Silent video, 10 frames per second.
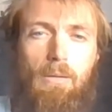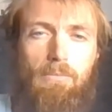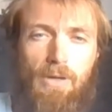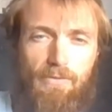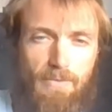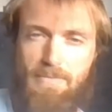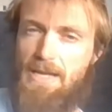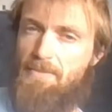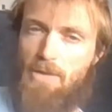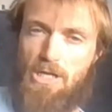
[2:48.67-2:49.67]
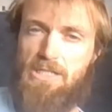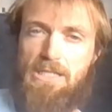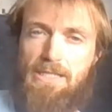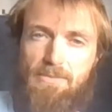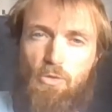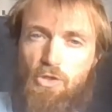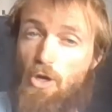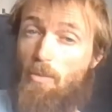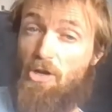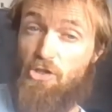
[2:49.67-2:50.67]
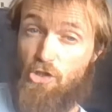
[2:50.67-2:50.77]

But for me personally, at this moment in time, I